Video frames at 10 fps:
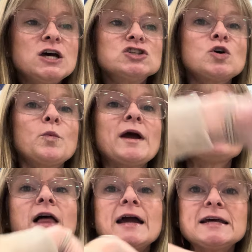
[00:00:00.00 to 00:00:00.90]
So when we
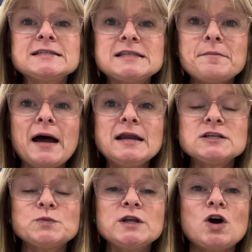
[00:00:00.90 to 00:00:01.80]
have Linus the
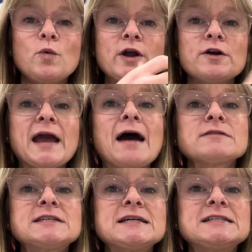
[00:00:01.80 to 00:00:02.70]
minus, we know we are
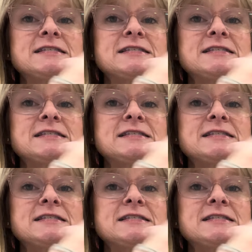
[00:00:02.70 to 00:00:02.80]
counting